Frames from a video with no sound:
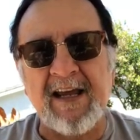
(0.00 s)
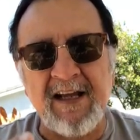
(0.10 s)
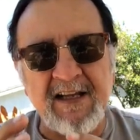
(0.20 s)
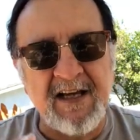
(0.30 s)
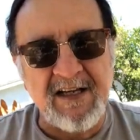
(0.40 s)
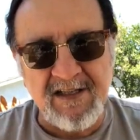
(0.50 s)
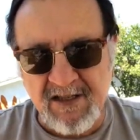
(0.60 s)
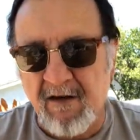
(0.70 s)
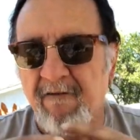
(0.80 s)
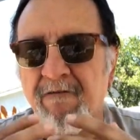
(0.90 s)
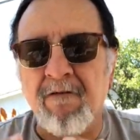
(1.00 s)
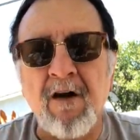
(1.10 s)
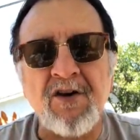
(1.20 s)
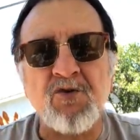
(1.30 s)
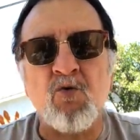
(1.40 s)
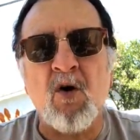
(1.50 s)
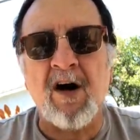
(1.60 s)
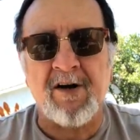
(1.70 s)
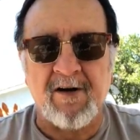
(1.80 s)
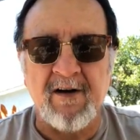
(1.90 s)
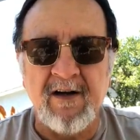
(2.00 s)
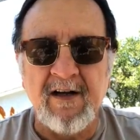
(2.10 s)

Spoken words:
It gets fresh water